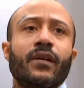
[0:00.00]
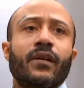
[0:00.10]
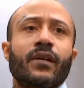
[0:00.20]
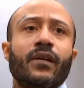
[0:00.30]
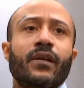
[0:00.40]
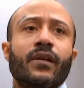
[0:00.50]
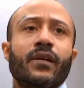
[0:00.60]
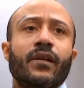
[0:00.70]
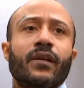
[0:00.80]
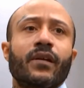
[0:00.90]
None of us
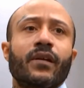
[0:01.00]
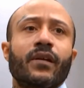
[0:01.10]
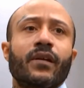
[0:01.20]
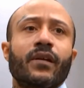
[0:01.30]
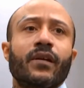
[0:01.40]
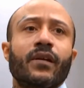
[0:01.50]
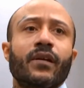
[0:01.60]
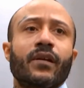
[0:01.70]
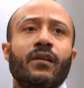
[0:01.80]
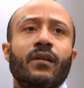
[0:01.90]
are perfect,
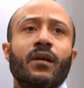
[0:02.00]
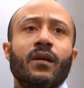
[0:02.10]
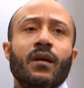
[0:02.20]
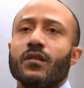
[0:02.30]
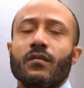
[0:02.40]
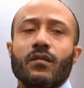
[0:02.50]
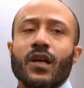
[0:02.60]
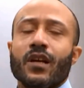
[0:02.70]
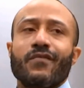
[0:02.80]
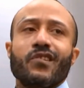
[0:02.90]
but I try
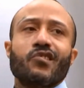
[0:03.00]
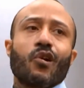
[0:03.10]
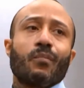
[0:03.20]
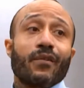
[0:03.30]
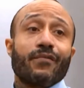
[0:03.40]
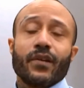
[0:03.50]
every day